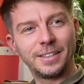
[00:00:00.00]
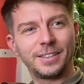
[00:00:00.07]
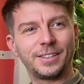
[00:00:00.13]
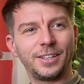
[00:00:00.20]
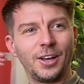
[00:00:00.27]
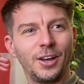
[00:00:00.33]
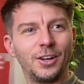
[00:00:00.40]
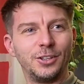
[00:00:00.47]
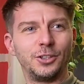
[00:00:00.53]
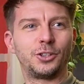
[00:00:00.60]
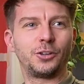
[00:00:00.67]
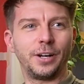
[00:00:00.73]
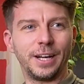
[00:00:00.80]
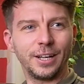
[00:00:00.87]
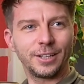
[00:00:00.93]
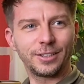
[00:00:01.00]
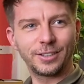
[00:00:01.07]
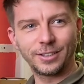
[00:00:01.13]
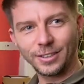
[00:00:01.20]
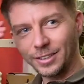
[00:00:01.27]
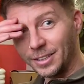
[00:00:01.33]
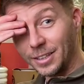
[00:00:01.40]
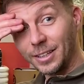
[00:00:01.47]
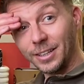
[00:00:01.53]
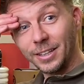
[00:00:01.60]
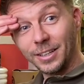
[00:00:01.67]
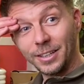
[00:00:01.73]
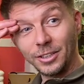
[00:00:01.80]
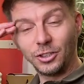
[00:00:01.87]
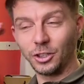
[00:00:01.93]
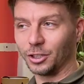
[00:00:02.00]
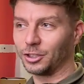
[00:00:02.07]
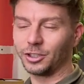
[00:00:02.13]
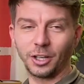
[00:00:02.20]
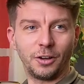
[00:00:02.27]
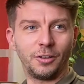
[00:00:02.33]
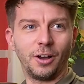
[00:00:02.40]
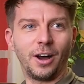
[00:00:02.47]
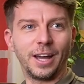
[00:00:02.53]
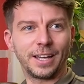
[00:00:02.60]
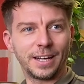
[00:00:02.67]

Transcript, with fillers: certain tricks just so that I